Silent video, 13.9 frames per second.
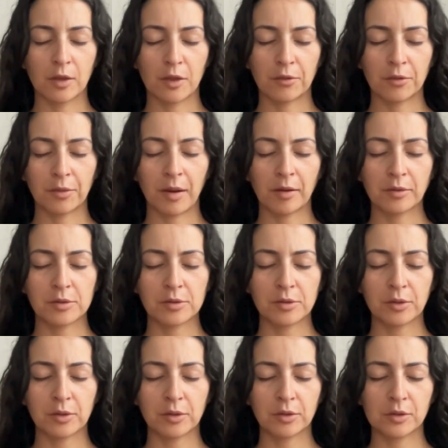Three rounds
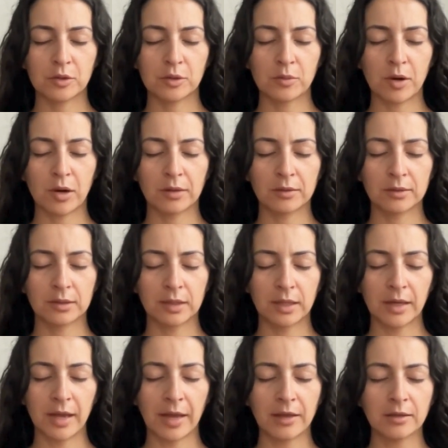total, two more.
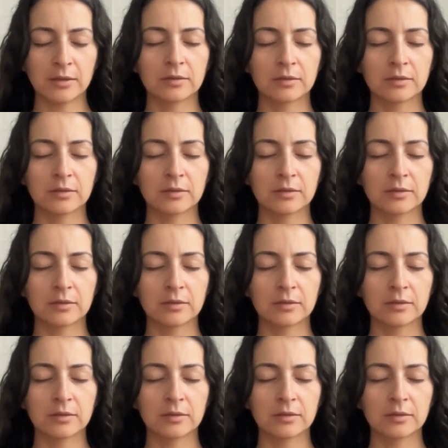Inhale.